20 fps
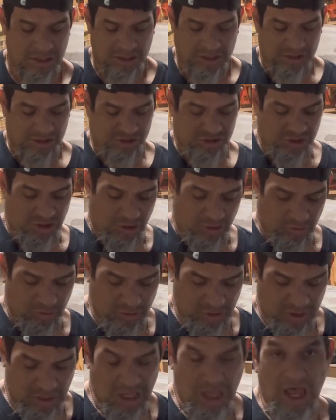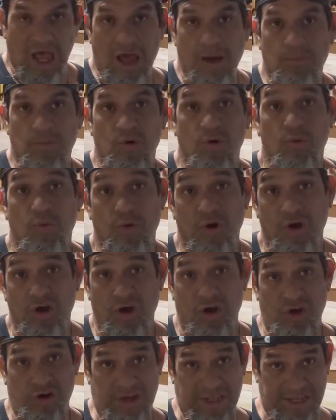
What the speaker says: So I'm gonna work on